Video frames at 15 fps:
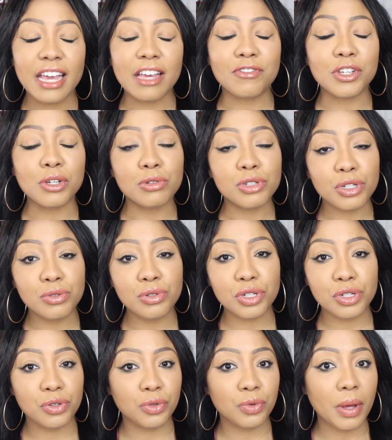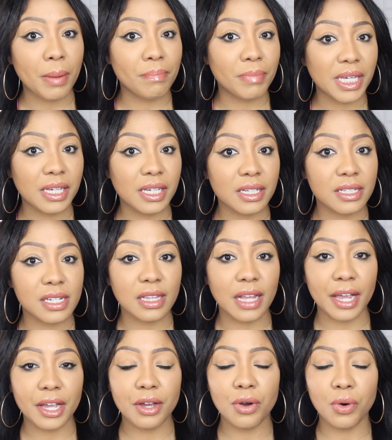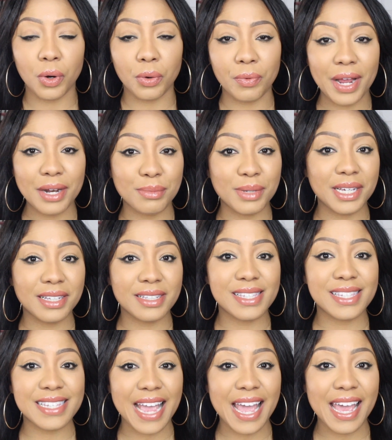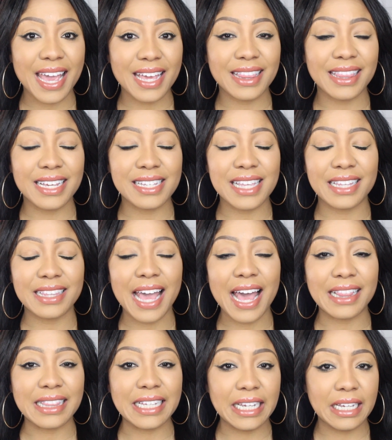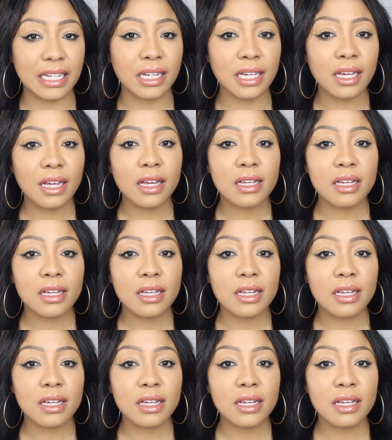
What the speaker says: if you do meat like or red meat, steak, things like that, lean